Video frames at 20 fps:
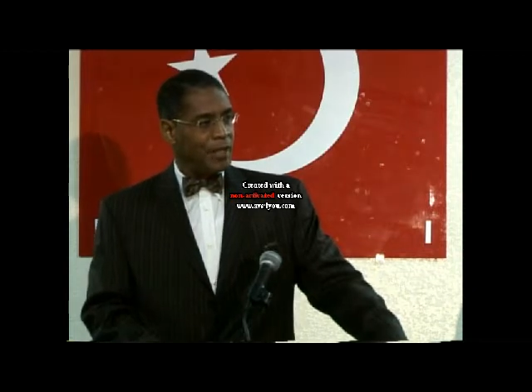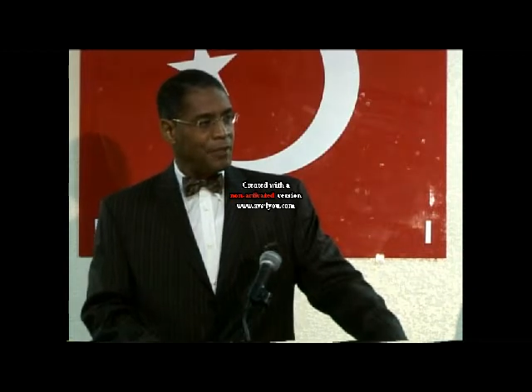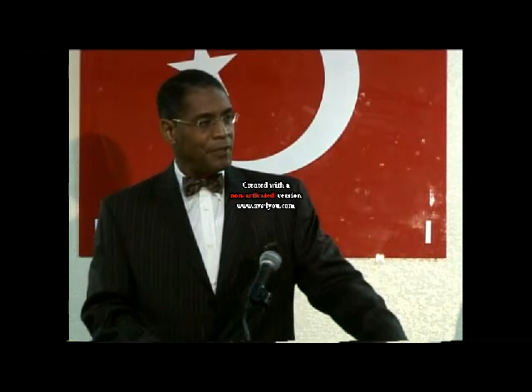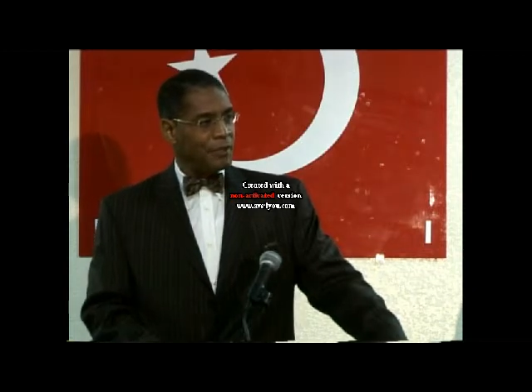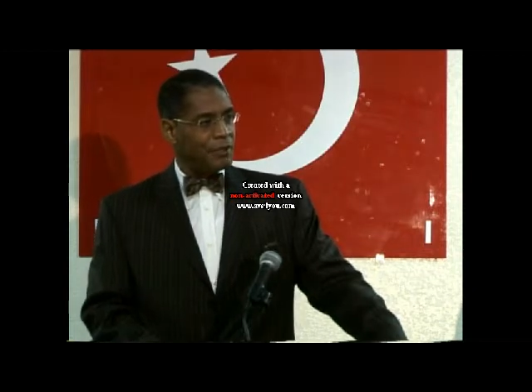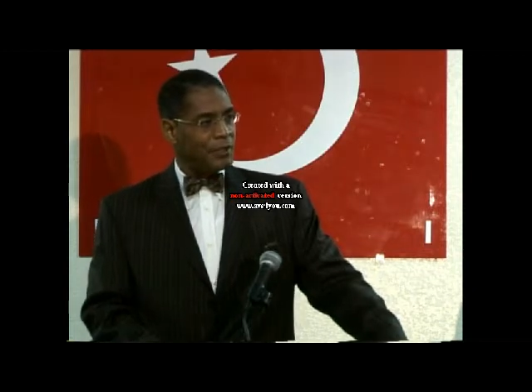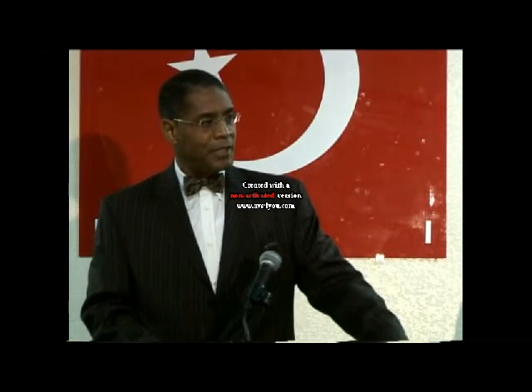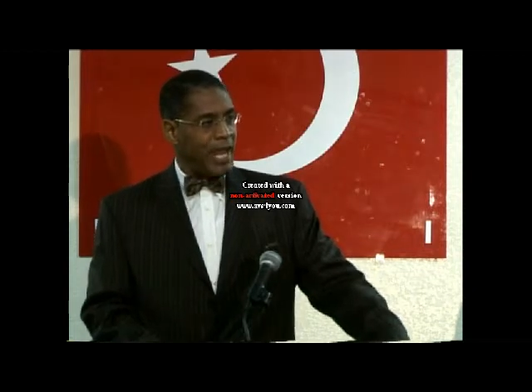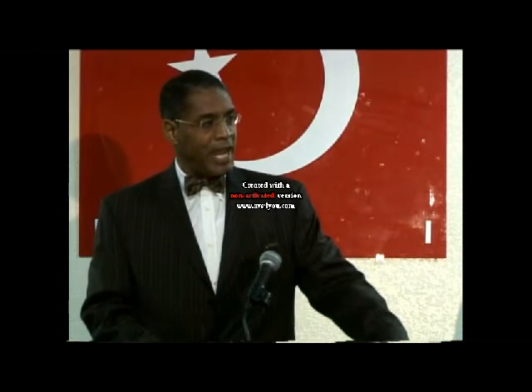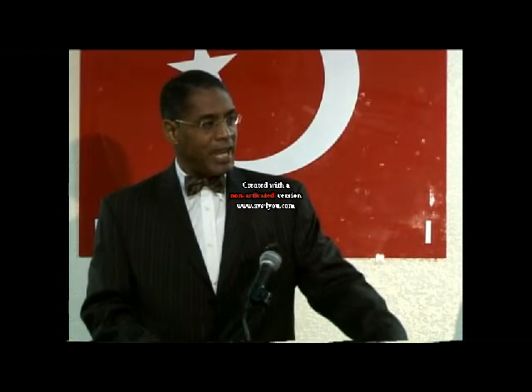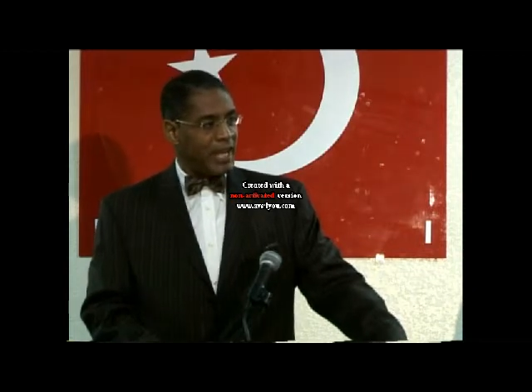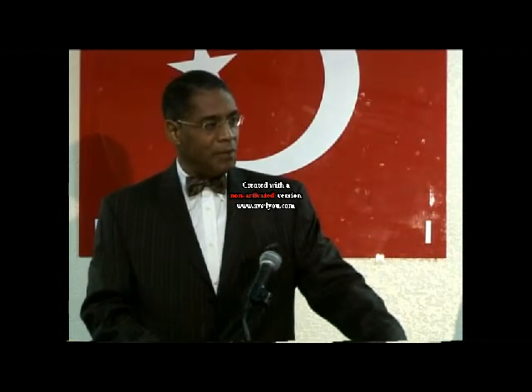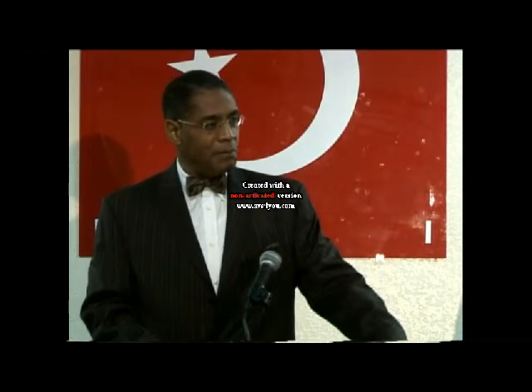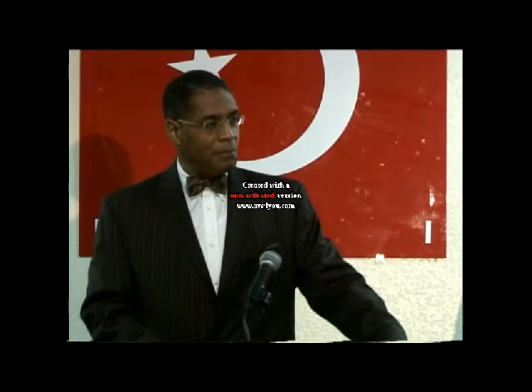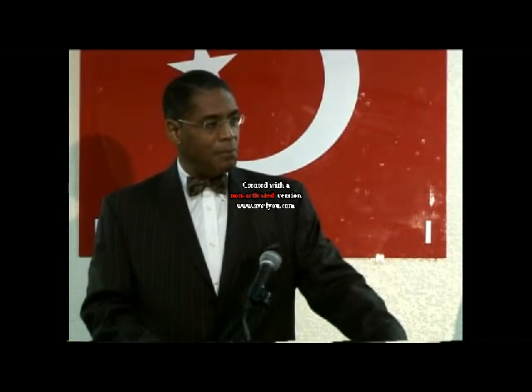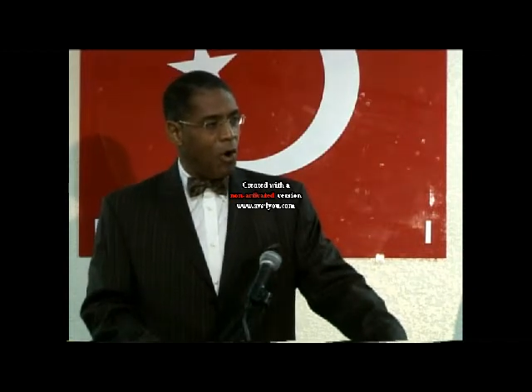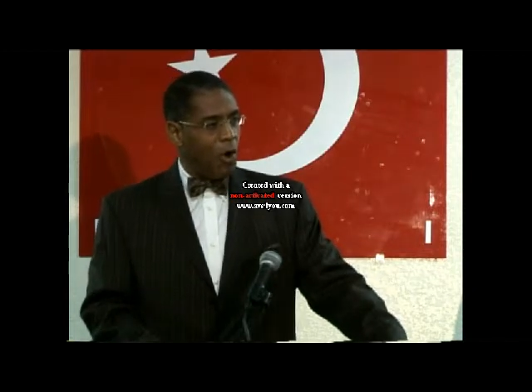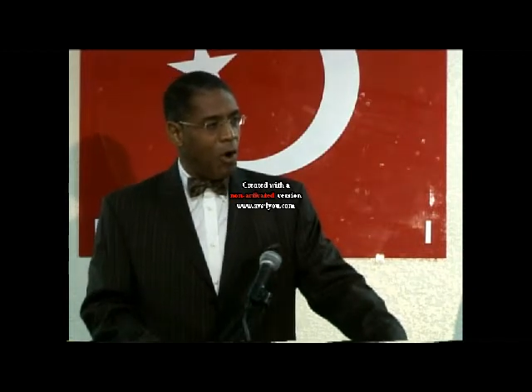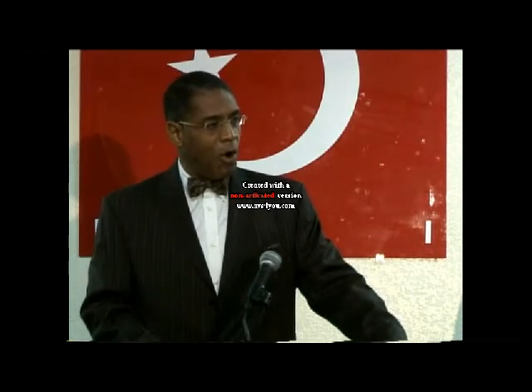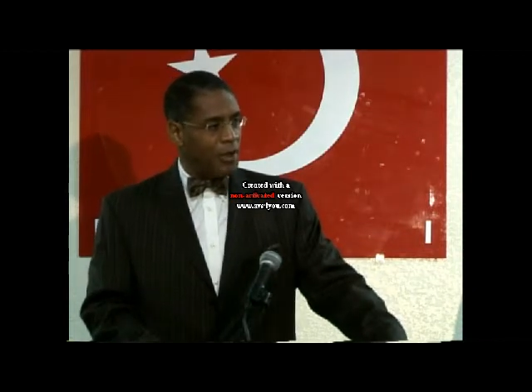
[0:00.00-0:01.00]
And you're
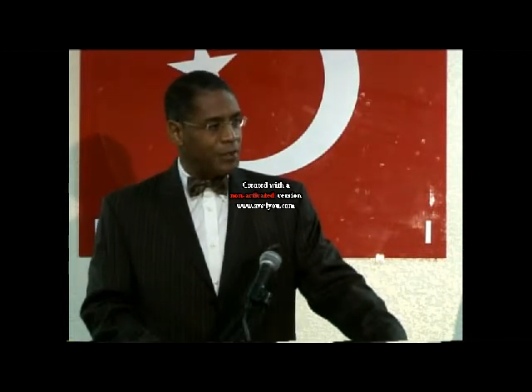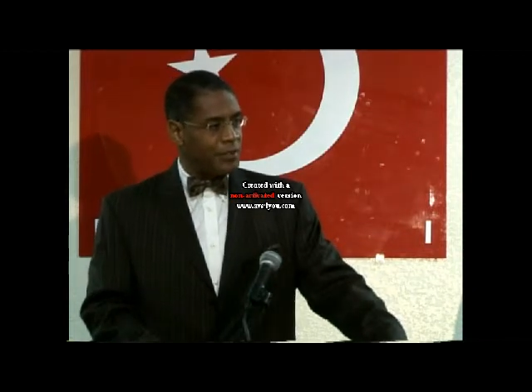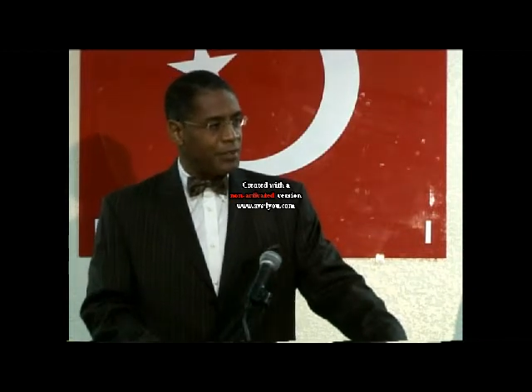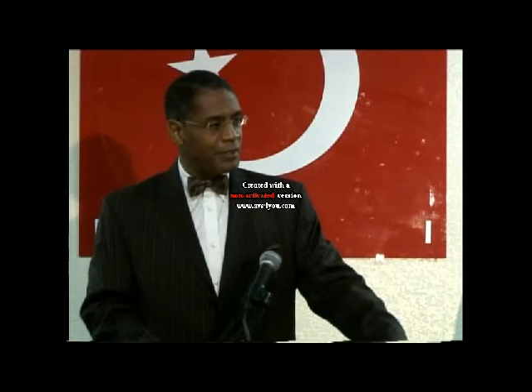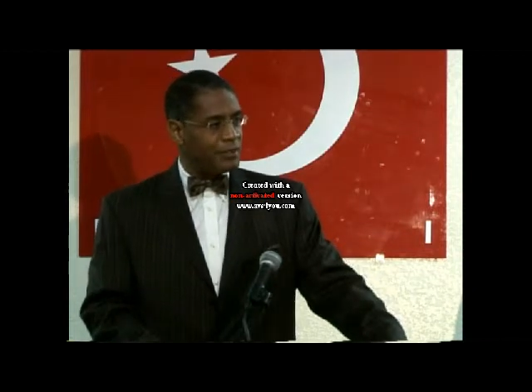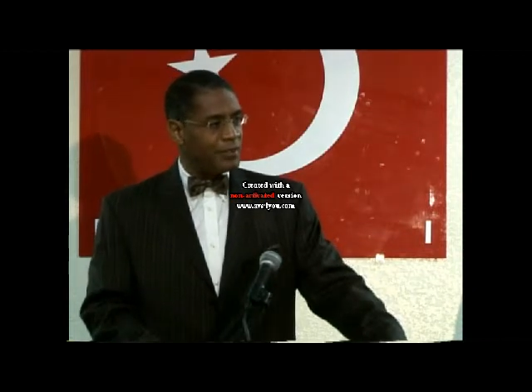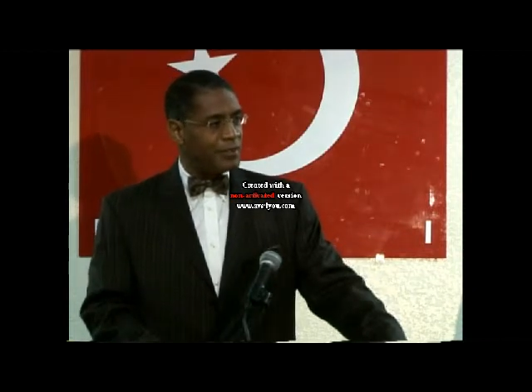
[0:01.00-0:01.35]
taking more on